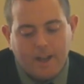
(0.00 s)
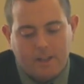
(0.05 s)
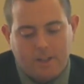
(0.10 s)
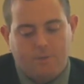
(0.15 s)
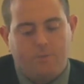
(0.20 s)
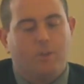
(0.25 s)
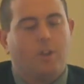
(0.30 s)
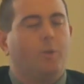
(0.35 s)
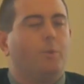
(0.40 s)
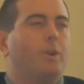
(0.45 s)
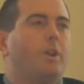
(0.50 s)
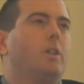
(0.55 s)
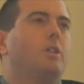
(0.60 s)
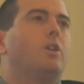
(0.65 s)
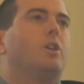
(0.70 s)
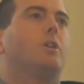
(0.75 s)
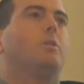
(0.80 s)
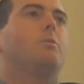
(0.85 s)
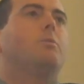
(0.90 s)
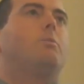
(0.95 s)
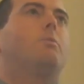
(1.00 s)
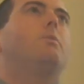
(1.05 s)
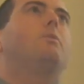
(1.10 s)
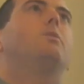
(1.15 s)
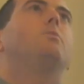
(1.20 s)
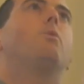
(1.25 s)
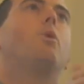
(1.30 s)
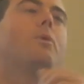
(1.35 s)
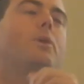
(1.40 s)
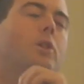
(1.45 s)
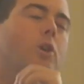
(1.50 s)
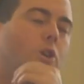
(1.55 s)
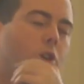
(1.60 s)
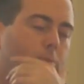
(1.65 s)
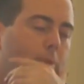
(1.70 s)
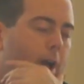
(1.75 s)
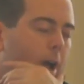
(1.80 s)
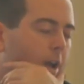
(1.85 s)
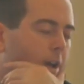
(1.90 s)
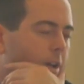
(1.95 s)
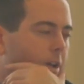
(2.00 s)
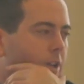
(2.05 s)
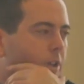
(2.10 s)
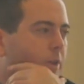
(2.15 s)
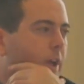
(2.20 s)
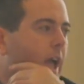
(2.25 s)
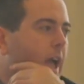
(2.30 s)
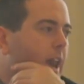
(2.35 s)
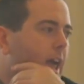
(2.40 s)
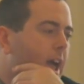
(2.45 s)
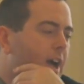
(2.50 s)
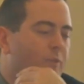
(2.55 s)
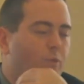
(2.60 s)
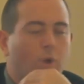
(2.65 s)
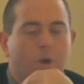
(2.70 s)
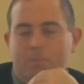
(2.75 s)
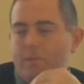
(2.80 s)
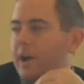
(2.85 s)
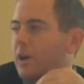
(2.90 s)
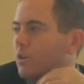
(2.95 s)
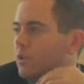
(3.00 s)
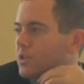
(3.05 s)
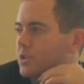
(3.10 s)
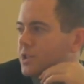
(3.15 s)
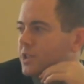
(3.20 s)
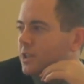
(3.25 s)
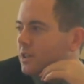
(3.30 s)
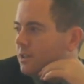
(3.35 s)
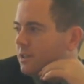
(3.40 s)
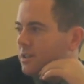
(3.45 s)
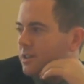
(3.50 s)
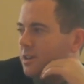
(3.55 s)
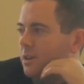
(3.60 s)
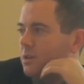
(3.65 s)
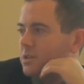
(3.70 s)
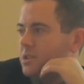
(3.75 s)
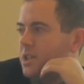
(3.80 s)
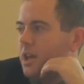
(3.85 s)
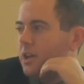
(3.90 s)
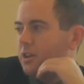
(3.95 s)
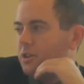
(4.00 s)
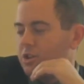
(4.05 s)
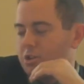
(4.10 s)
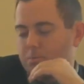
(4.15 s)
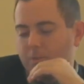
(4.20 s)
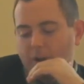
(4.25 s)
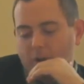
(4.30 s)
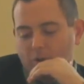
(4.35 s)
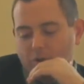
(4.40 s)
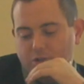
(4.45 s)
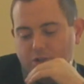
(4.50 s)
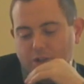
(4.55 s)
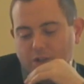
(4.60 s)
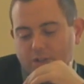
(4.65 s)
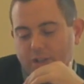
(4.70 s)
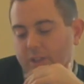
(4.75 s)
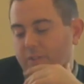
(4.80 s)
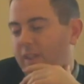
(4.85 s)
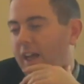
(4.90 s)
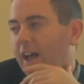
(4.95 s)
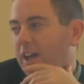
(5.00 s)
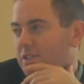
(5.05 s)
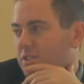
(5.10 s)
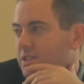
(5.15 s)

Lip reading: And then really when the more we learned about it, you can't halfway micro seal. It's not like you just micro seal 10,000,